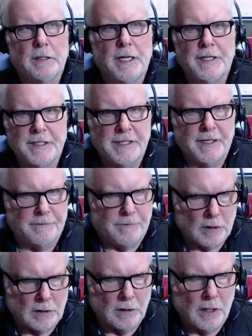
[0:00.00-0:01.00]
and they did
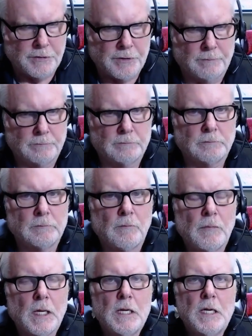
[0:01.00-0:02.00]
foreclose.
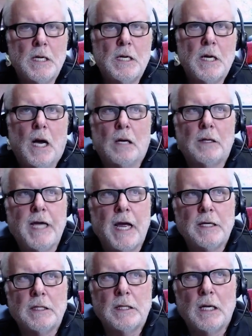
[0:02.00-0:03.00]
Okay,